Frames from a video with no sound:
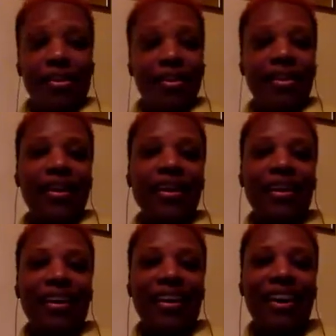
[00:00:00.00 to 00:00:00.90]

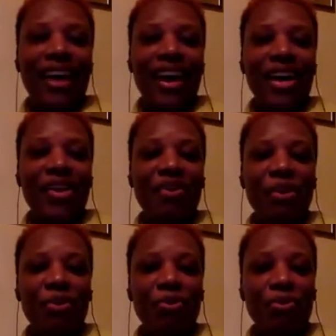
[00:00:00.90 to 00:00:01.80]
yeah, I grew
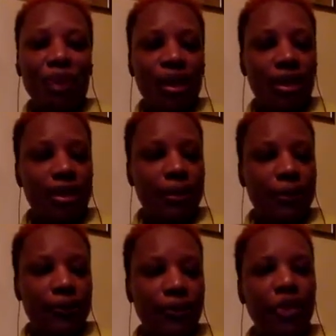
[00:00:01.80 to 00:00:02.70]
up,
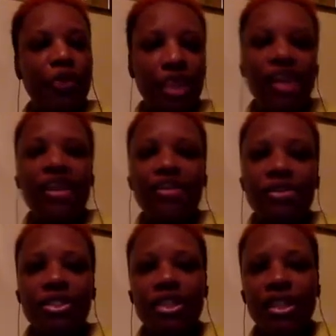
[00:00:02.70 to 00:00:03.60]
like I was
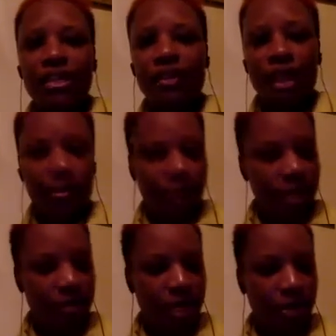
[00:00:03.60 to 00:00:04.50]
saying, like my
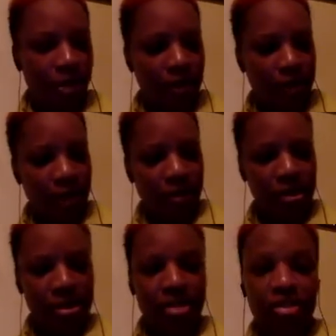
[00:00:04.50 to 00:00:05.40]
grandparents
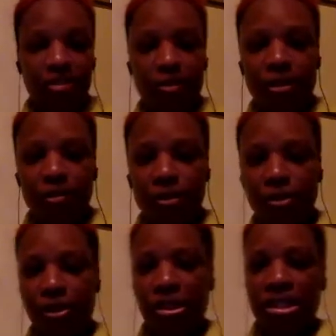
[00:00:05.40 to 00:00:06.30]
and stuff and my
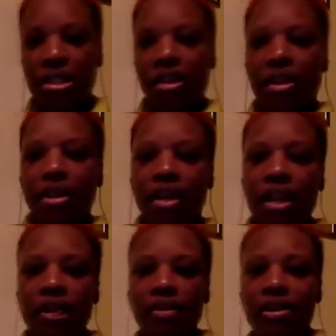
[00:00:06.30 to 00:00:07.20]
foreparents,
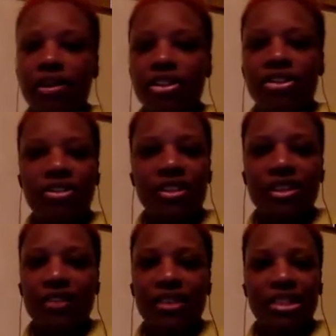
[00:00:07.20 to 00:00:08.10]
they certainly have
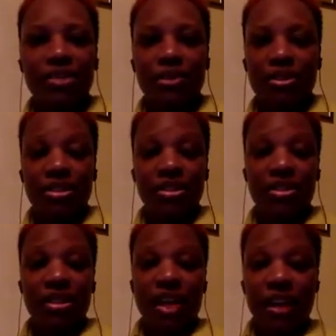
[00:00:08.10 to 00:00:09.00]
experiences
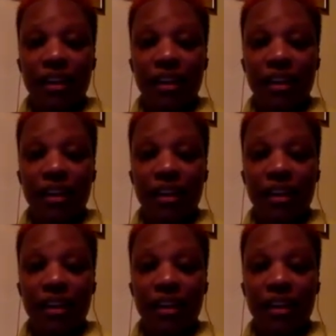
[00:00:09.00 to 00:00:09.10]
that,